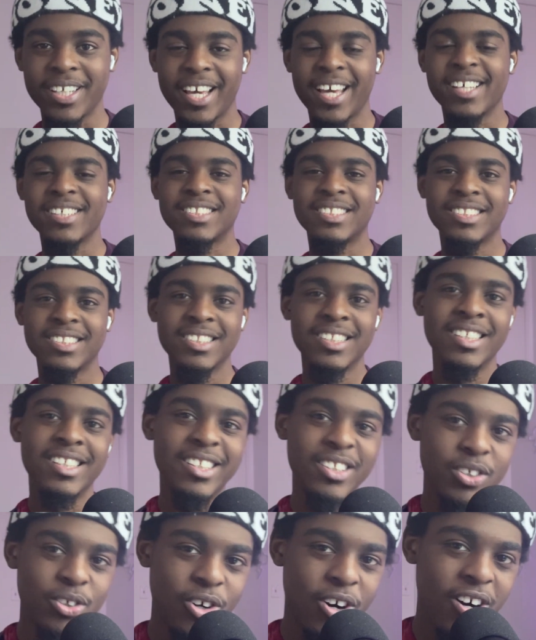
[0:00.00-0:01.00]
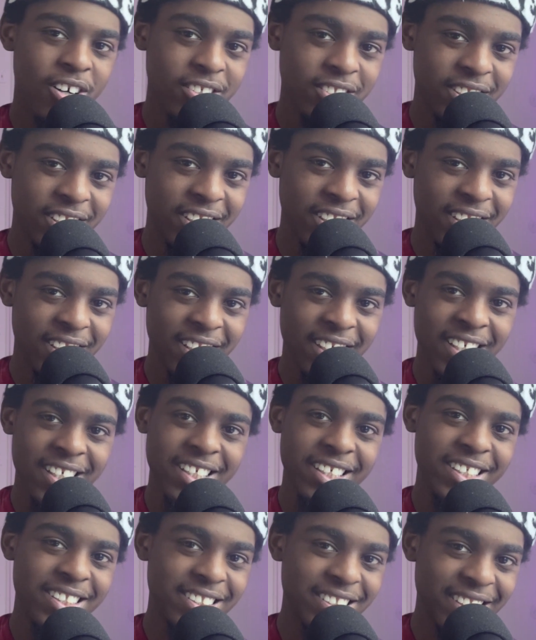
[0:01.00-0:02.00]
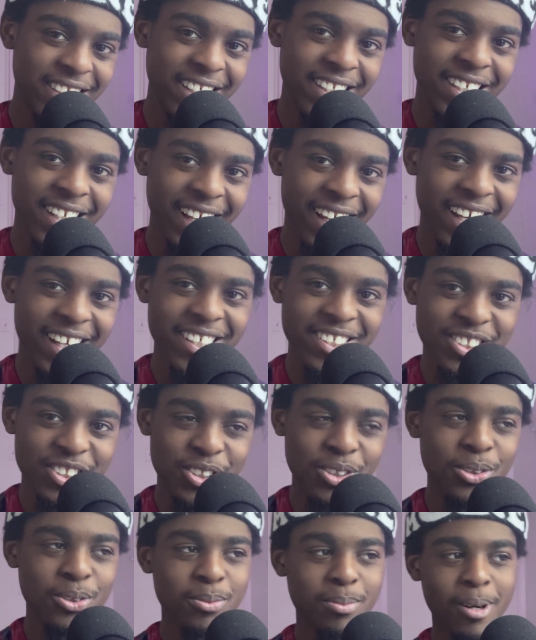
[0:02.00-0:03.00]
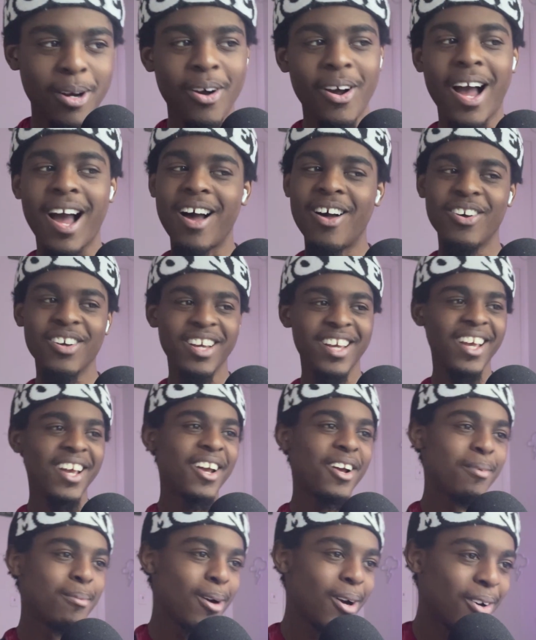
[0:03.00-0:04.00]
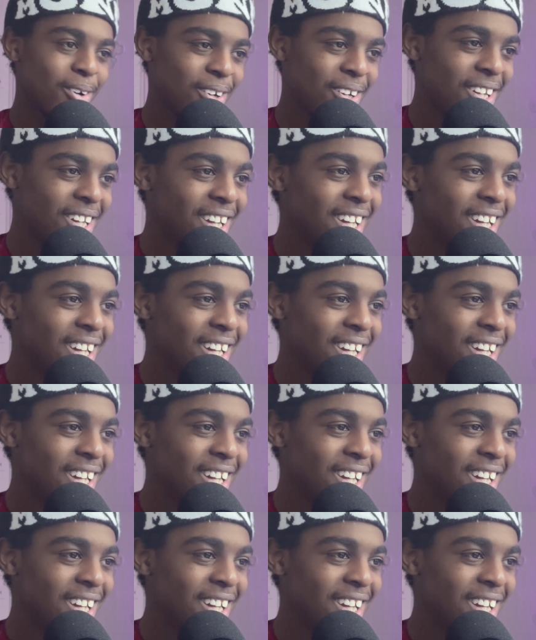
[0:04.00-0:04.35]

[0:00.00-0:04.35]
Yes, Lil RT is getting hands too, bro. I don't care, bro.